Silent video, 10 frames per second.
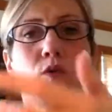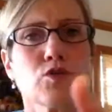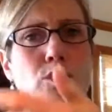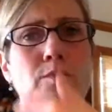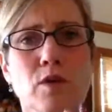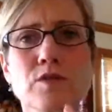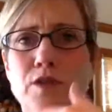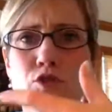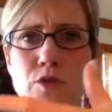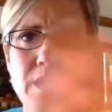which we're
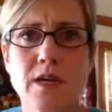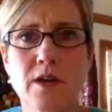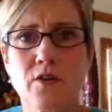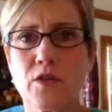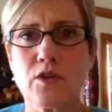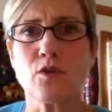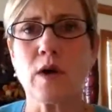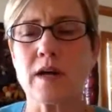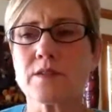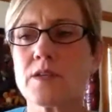mostly drinking here in the
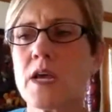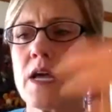US,